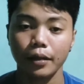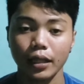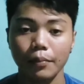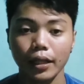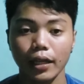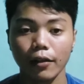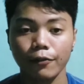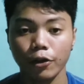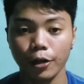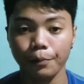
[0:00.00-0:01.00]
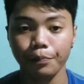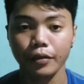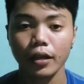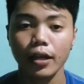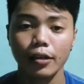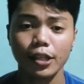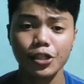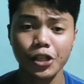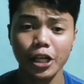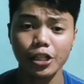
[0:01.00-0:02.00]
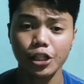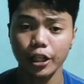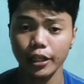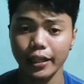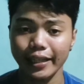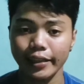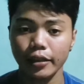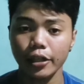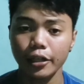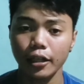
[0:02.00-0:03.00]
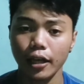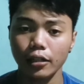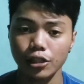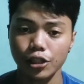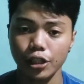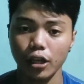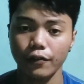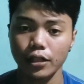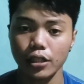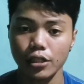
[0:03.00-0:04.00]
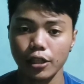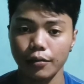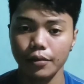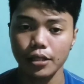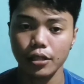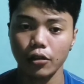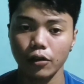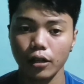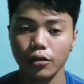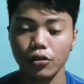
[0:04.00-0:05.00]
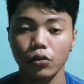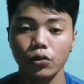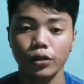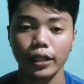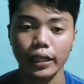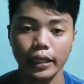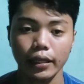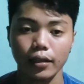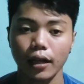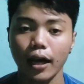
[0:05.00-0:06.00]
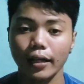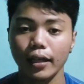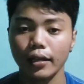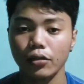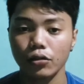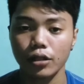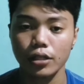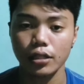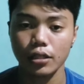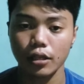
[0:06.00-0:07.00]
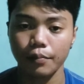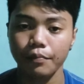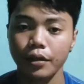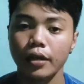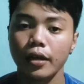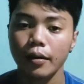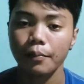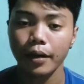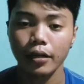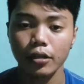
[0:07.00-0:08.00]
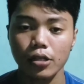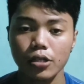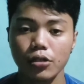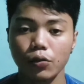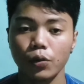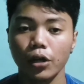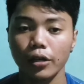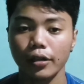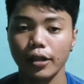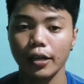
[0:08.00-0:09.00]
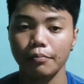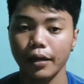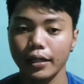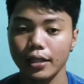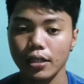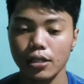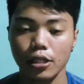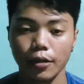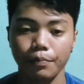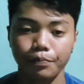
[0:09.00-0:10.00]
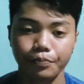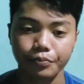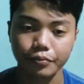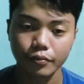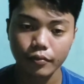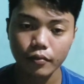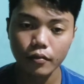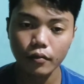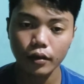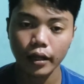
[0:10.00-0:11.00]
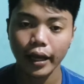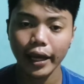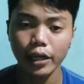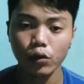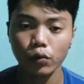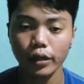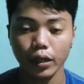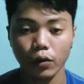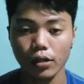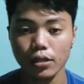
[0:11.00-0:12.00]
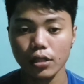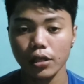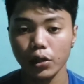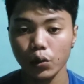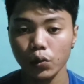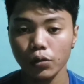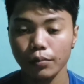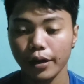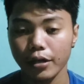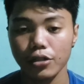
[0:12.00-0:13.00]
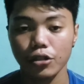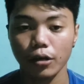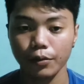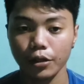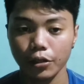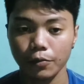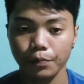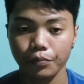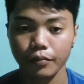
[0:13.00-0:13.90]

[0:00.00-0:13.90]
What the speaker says: Mathematical form. The change in internal energy of a system is equal to the heat added to the system minus the work done by the system. AU equals Q minus W.